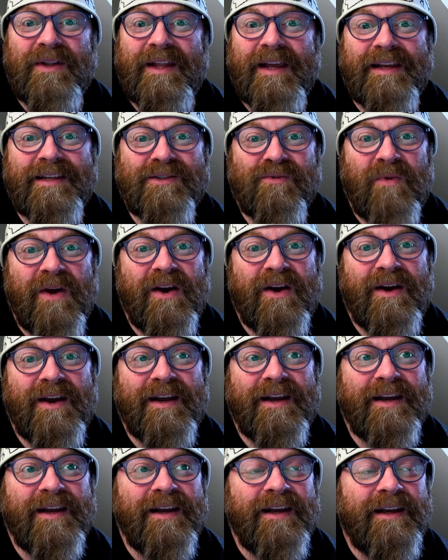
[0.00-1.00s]
like
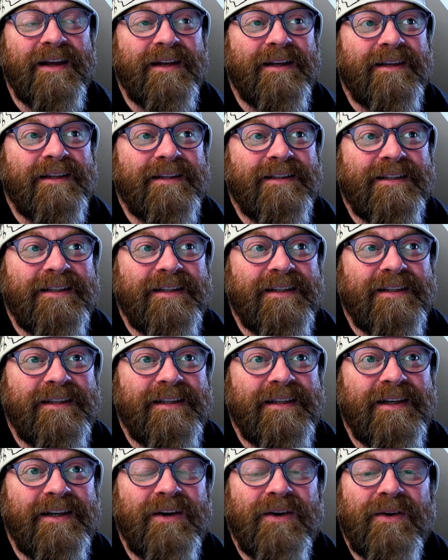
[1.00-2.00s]
swearing,
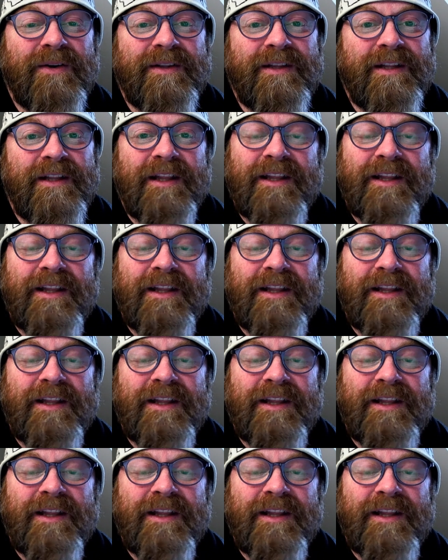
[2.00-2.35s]
you know,